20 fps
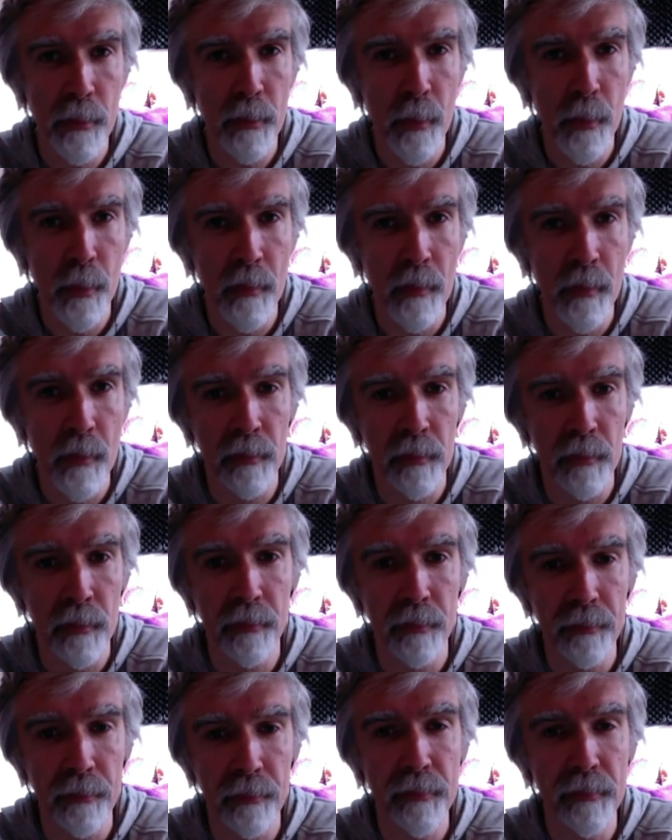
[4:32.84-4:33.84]

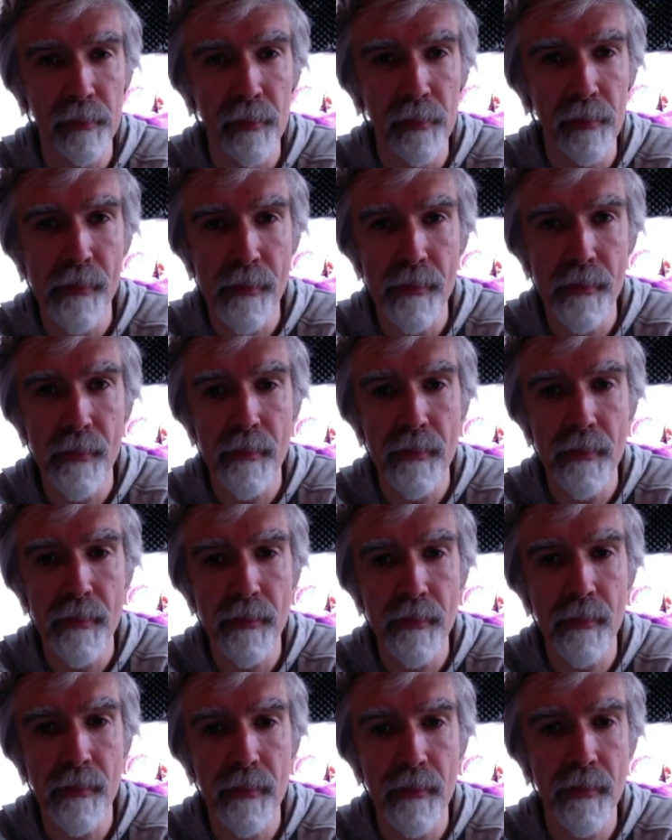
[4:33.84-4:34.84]

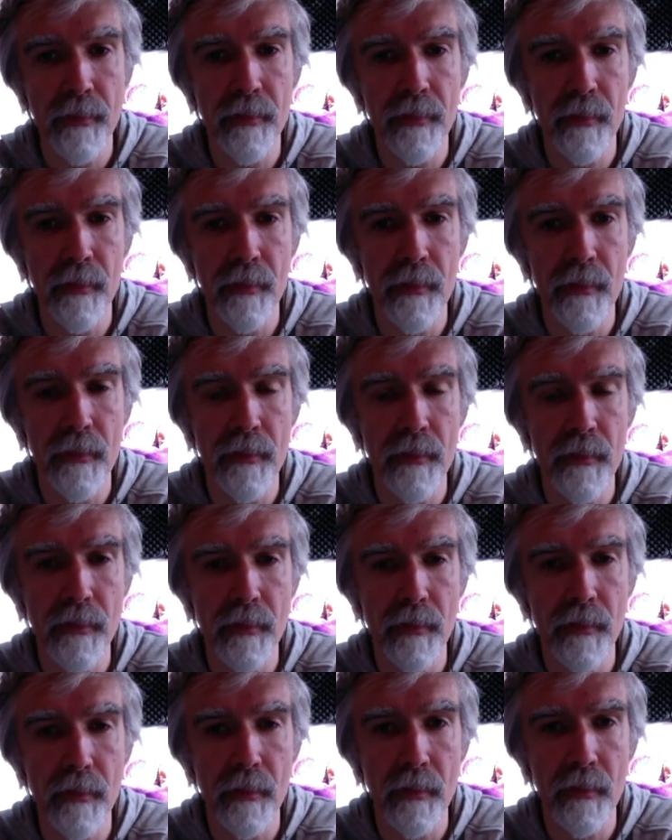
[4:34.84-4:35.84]

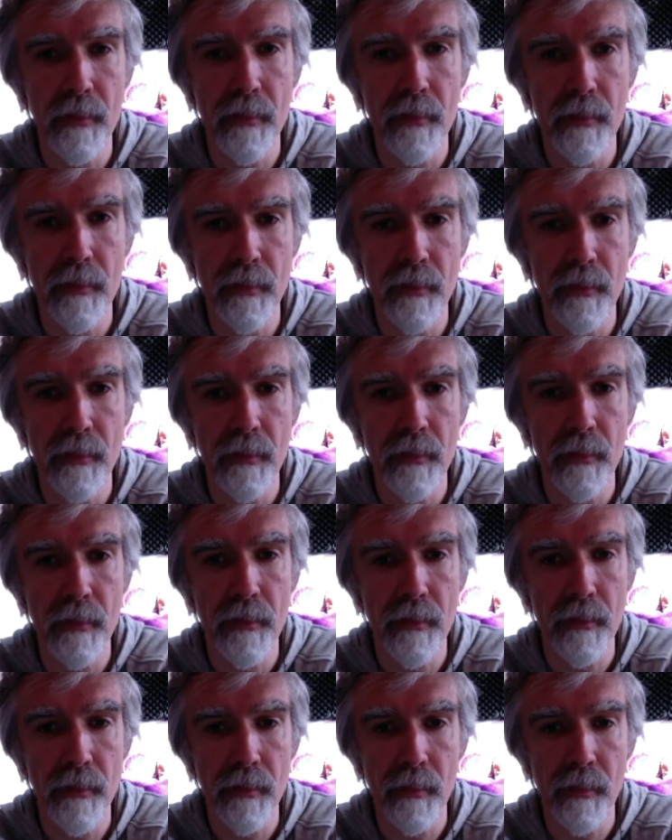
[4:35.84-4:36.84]

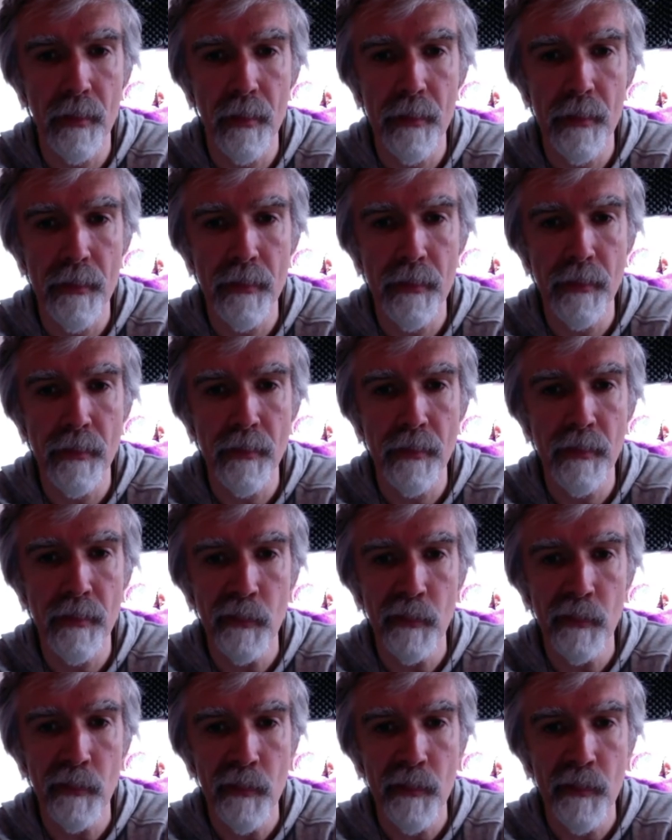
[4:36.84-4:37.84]

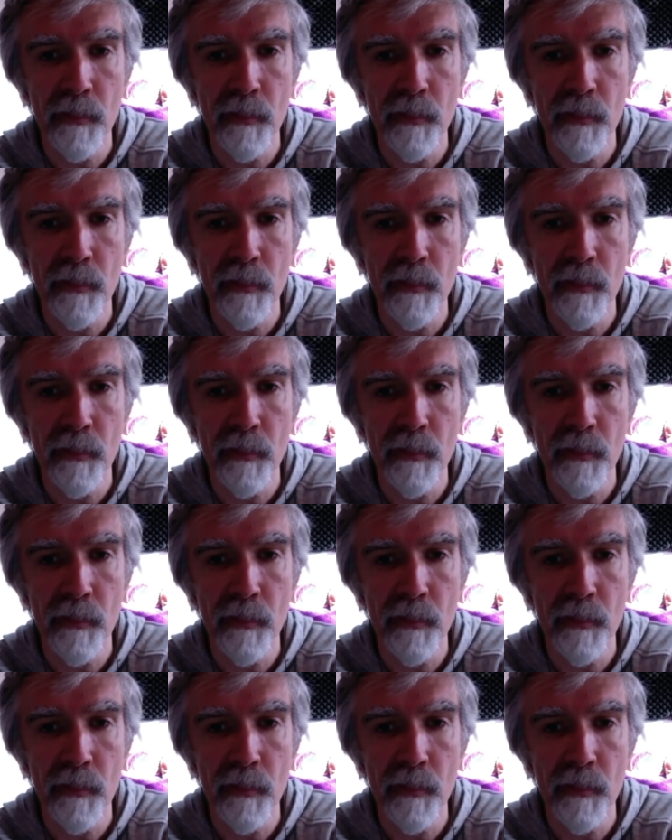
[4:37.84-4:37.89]
(not speaking)